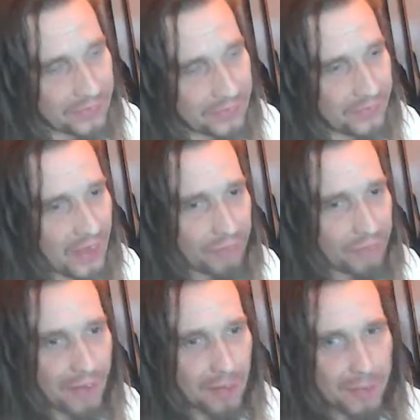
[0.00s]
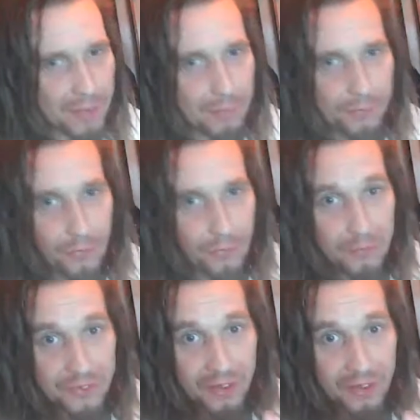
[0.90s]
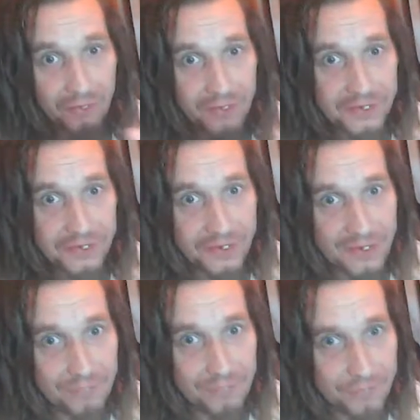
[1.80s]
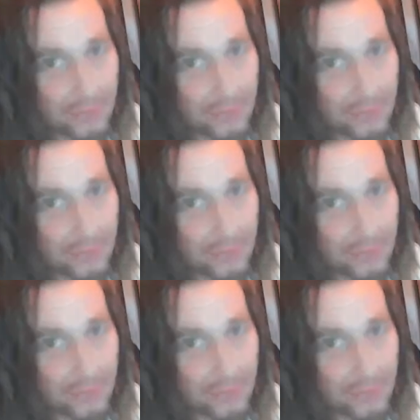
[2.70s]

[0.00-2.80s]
denigrating people on a materialistic level.